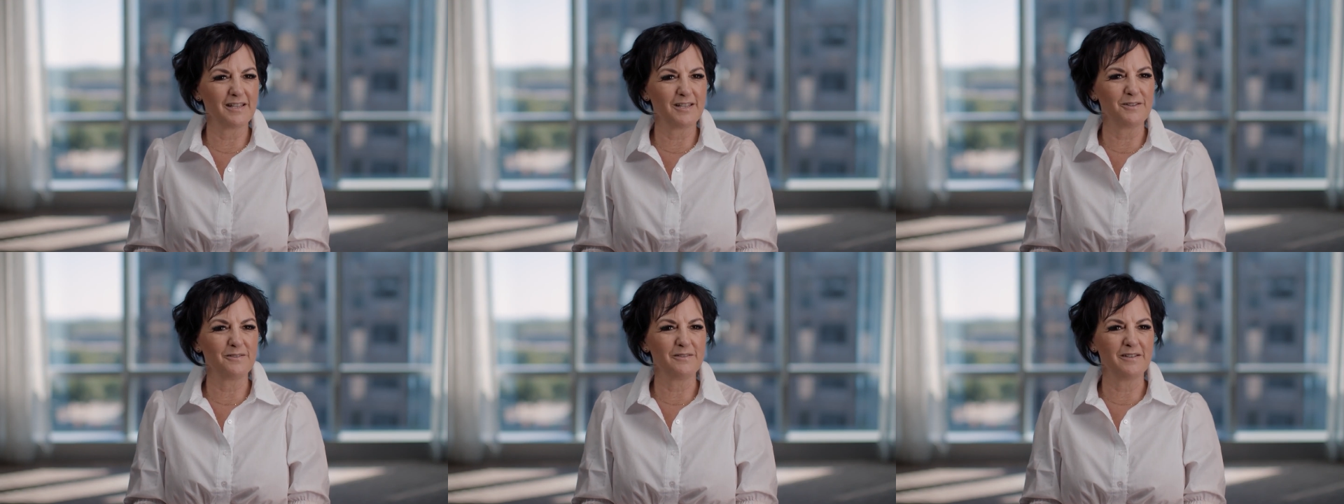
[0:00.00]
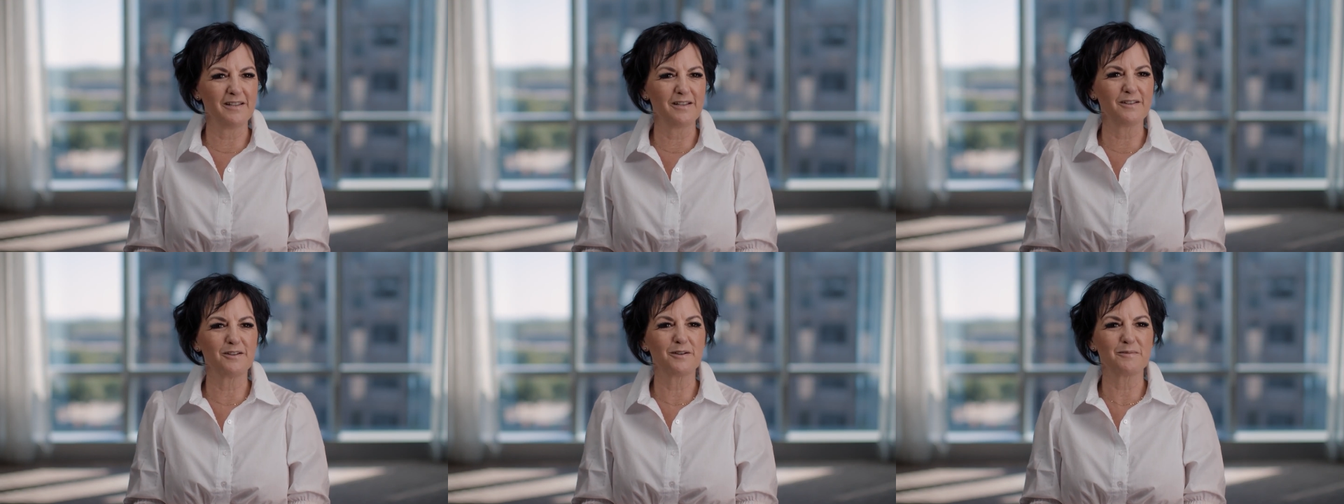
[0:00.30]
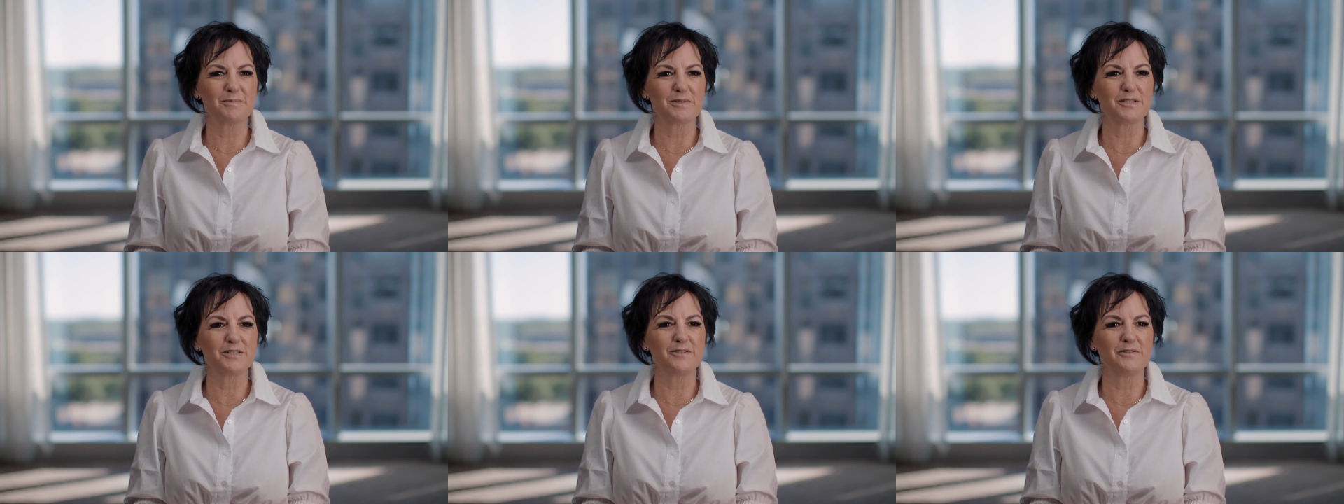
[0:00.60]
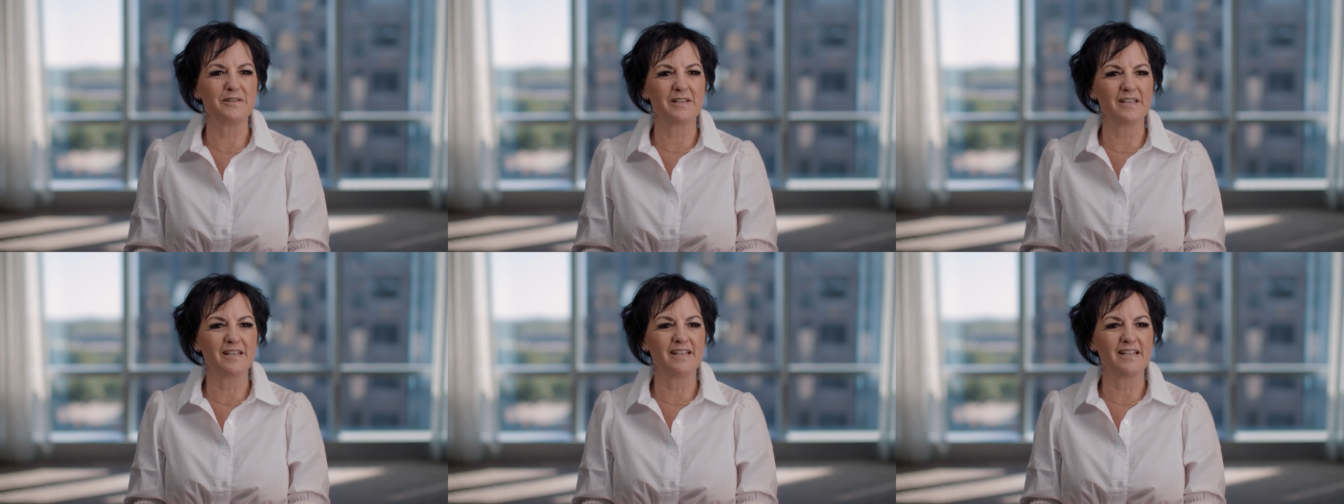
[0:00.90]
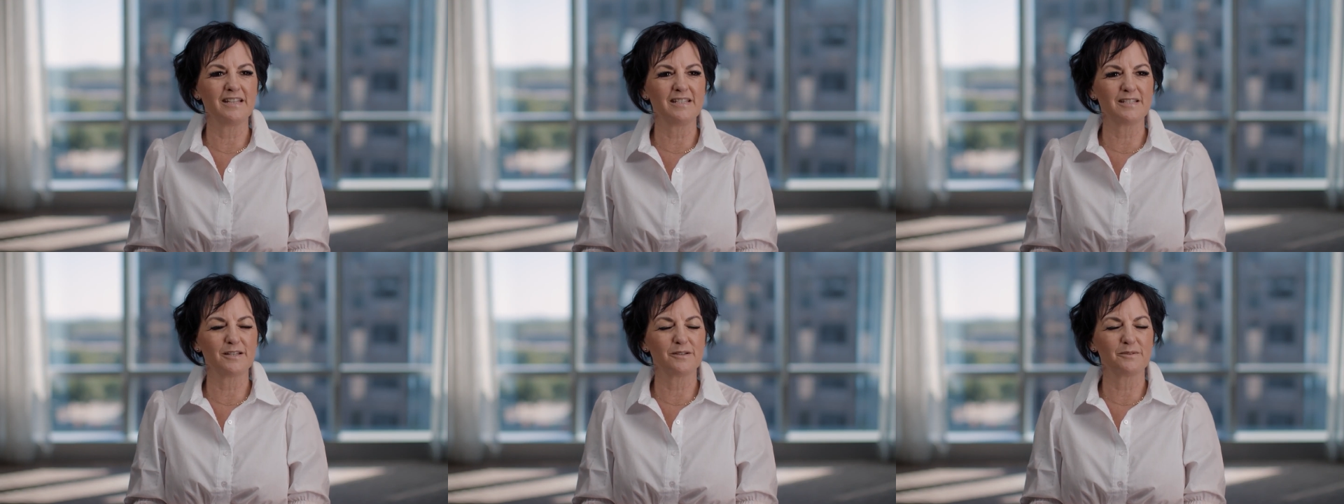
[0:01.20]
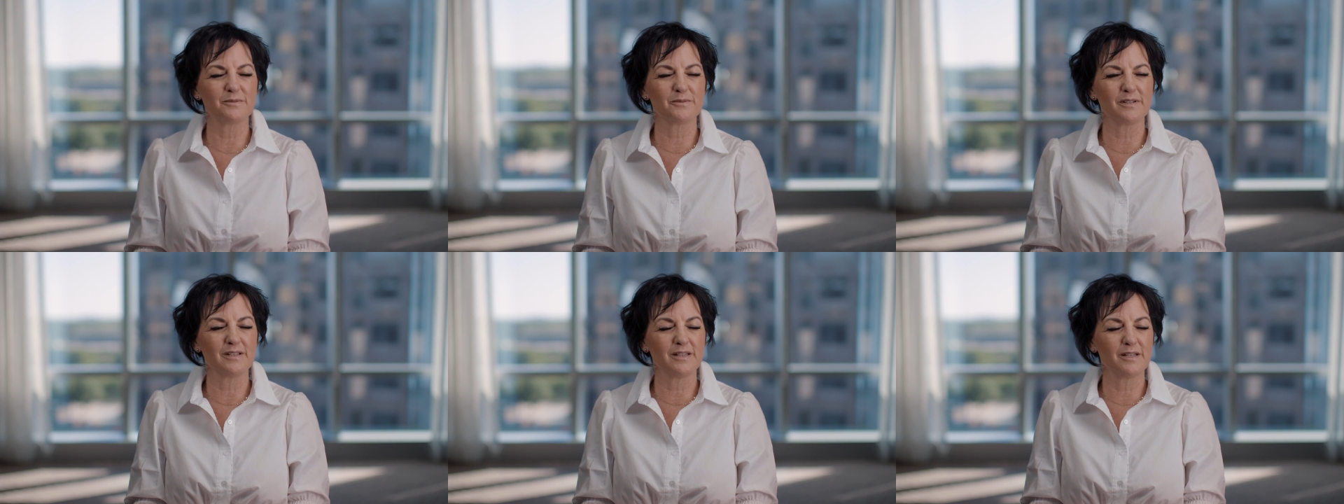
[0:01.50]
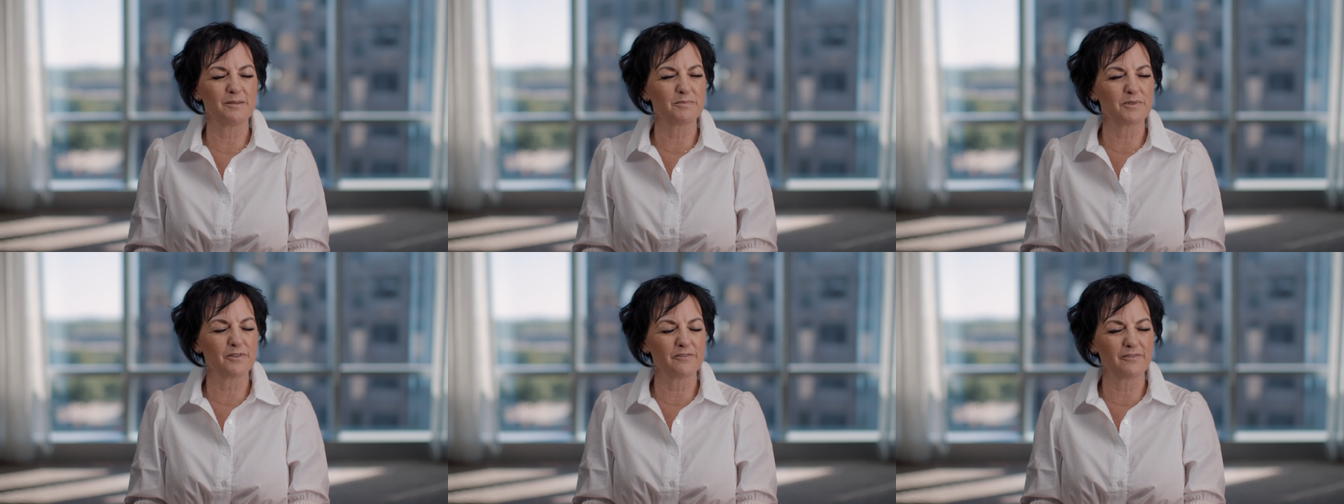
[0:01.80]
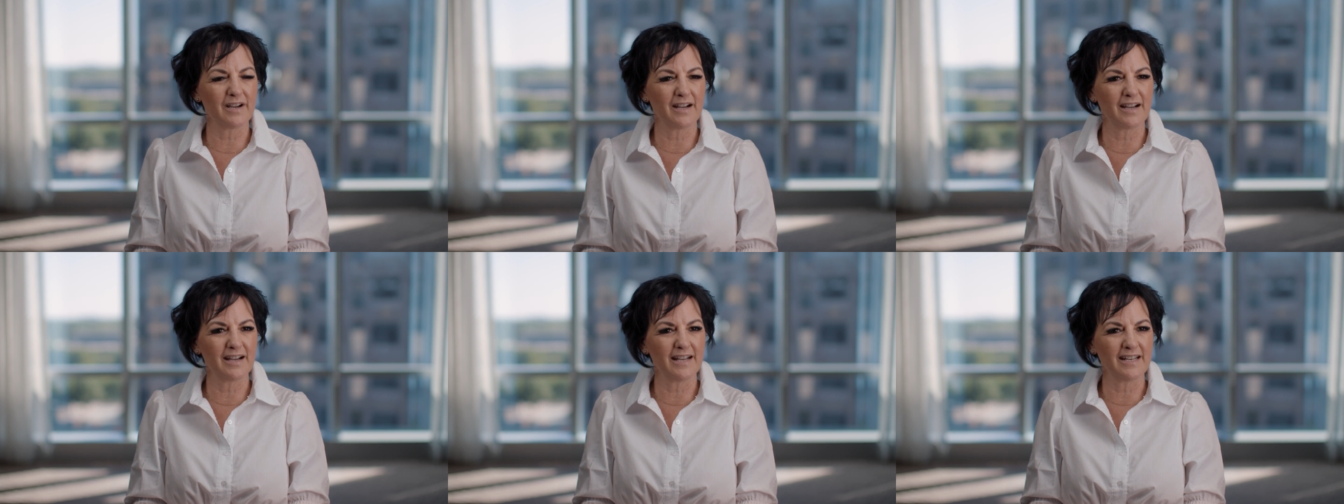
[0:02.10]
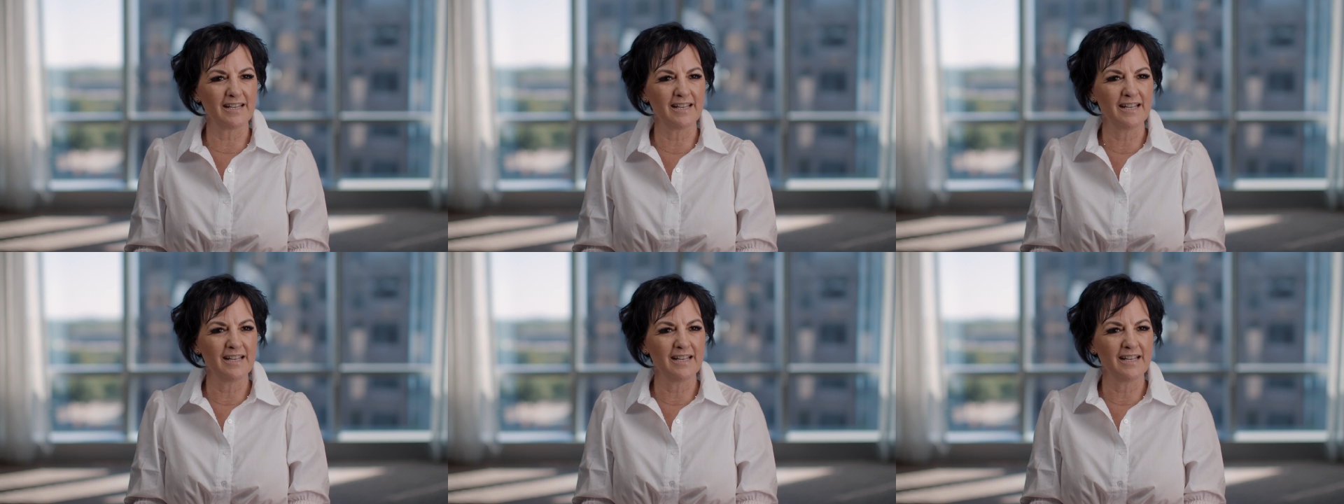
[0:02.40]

unique opportunity to really provide